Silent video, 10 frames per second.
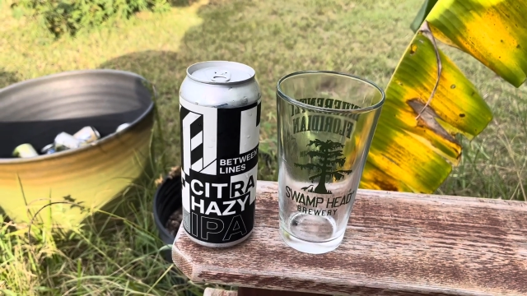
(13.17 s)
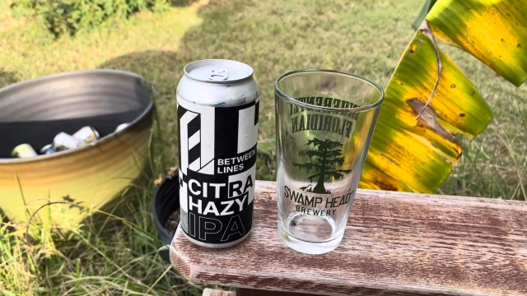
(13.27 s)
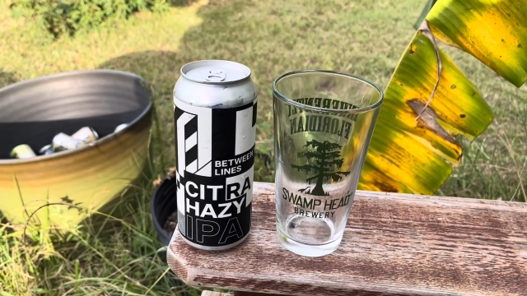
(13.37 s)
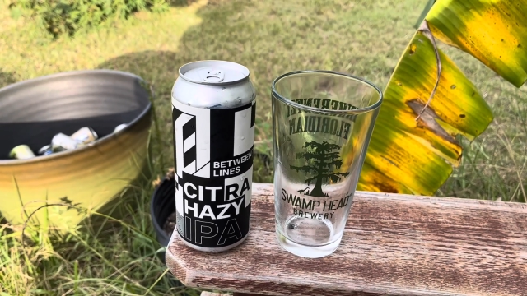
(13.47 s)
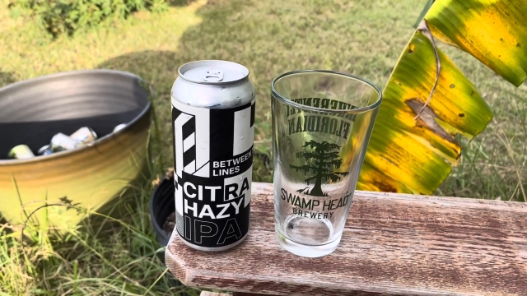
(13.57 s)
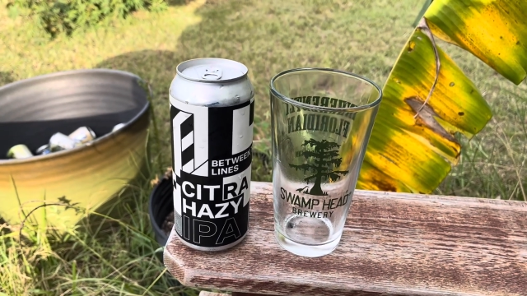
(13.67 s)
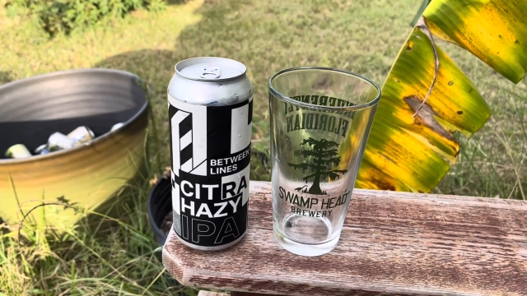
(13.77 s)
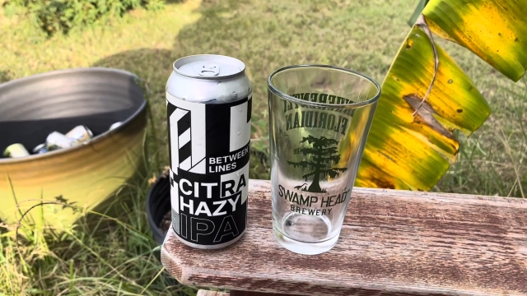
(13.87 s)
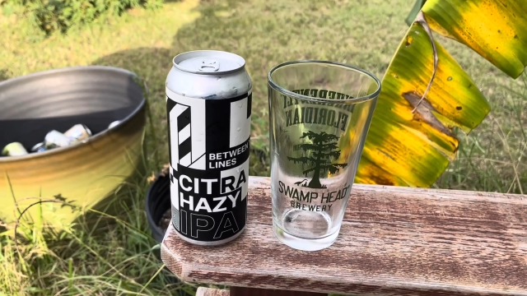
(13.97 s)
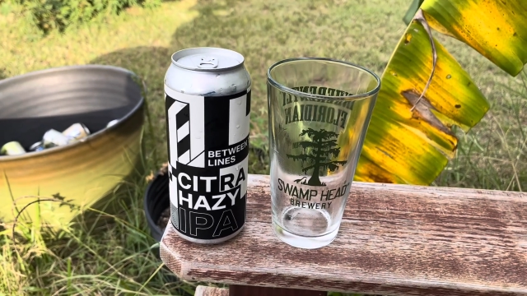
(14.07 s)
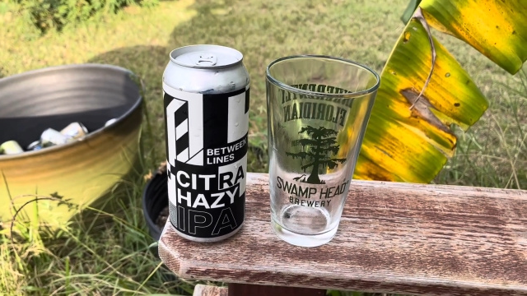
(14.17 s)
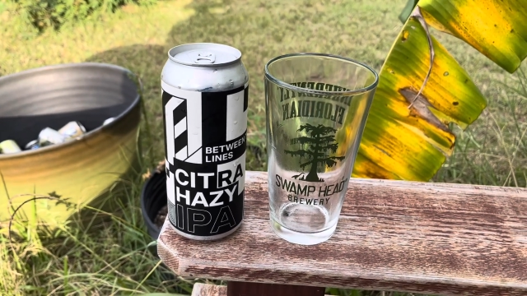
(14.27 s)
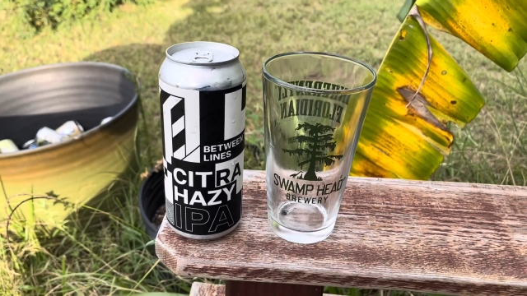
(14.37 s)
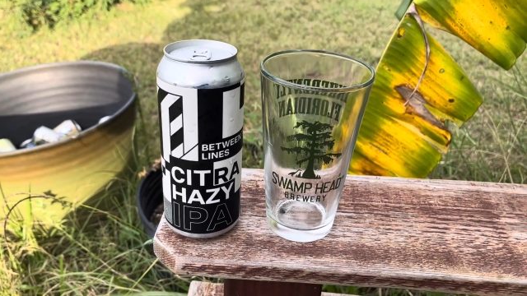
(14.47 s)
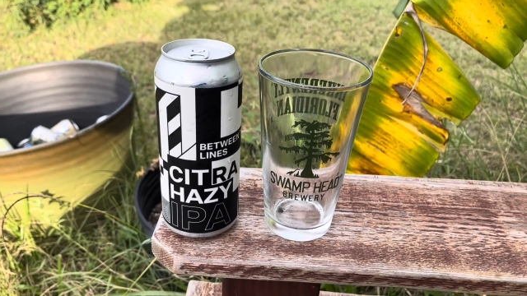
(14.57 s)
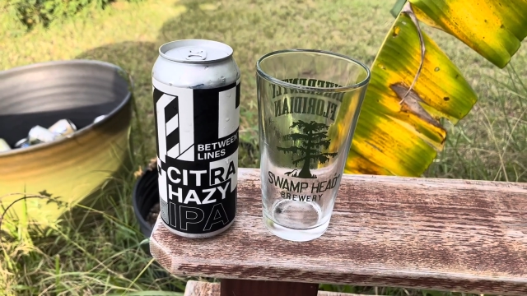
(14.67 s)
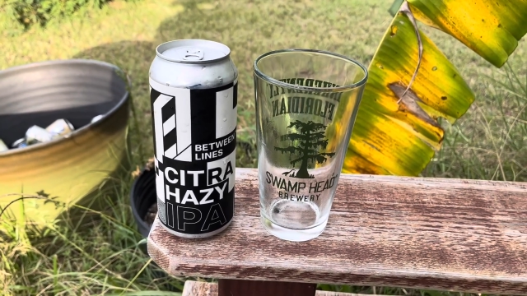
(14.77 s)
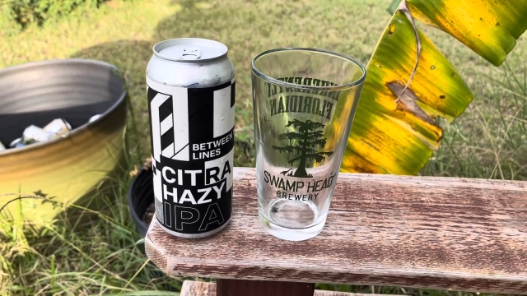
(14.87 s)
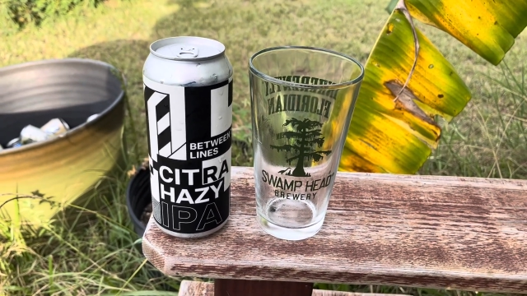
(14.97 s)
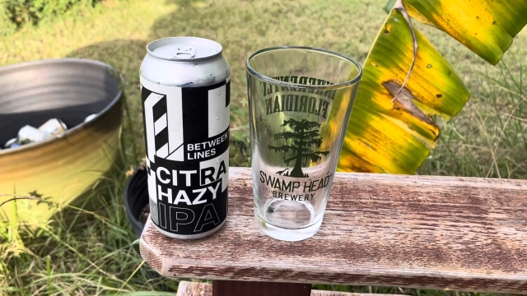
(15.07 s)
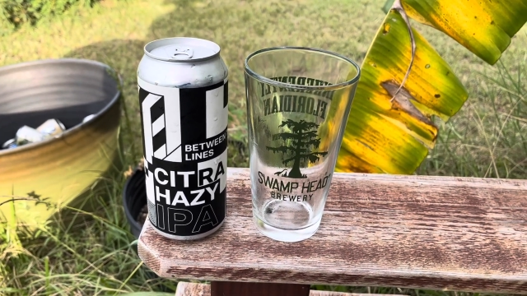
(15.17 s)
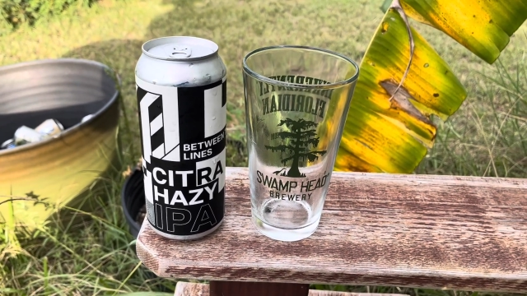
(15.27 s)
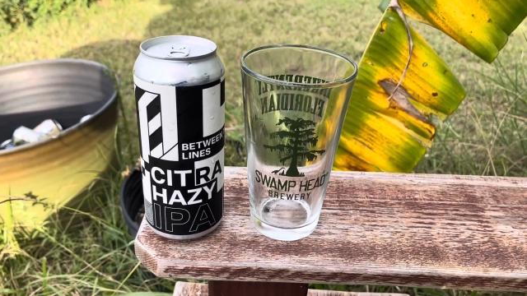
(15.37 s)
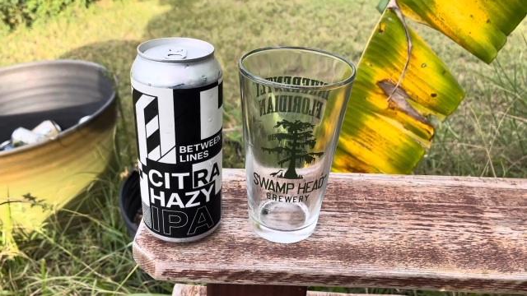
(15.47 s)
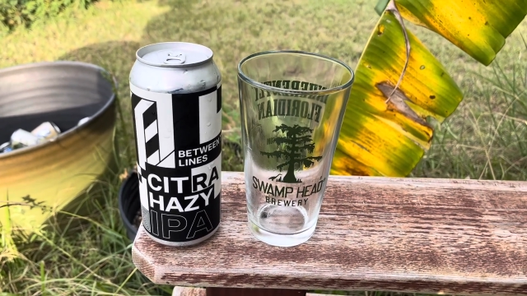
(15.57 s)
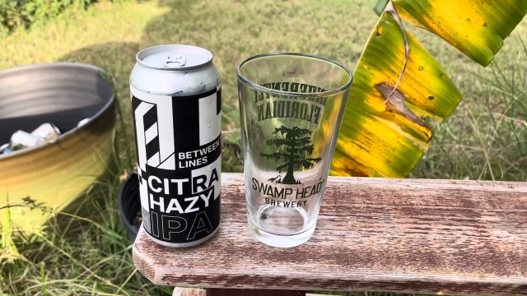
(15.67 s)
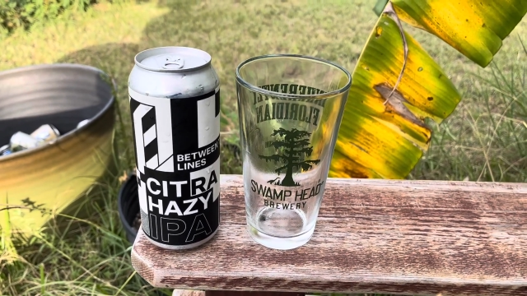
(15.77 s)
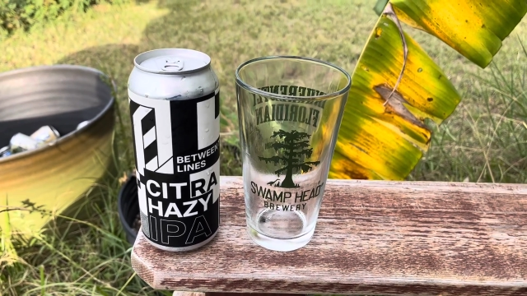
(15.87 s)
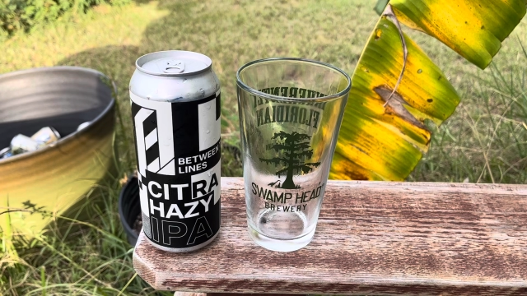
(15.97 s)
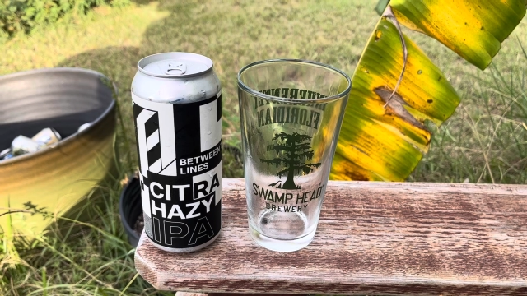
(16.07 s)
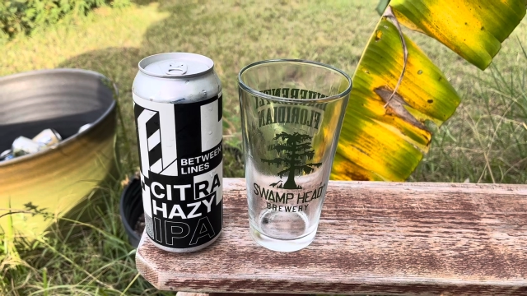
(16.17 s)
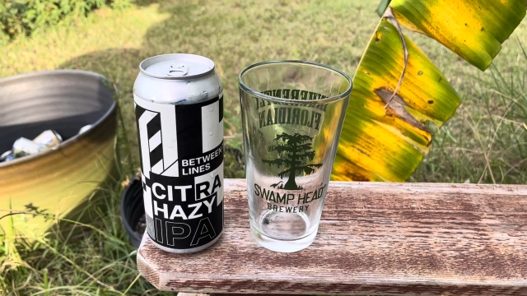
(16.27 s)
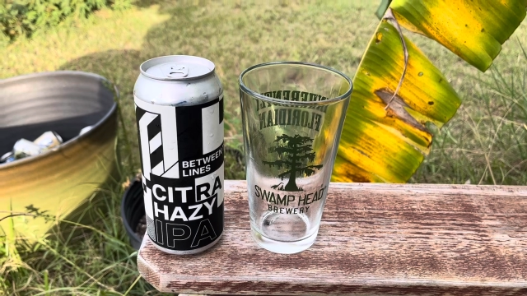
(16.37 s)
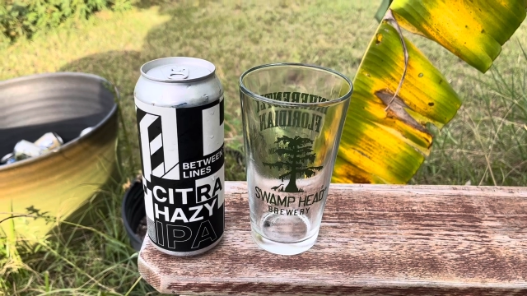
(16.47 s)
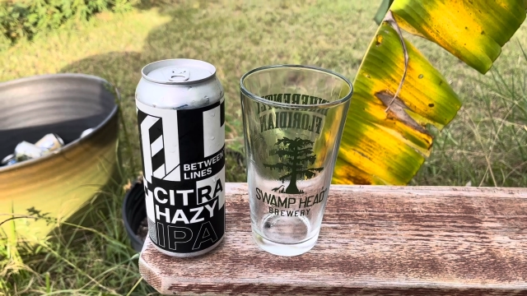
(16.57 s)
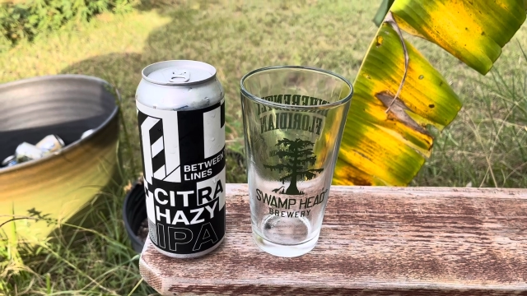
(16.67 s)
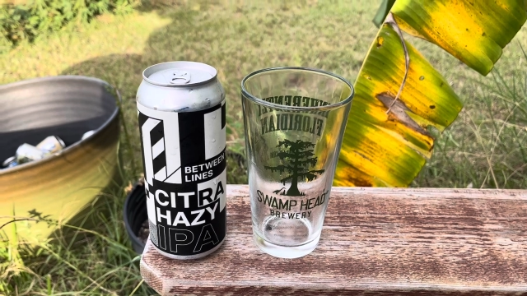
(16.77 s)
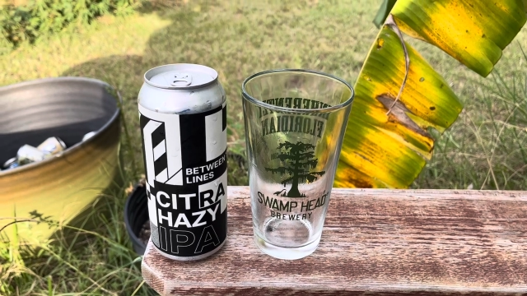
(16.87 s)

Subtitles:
No face is visible, so there are no lips to read.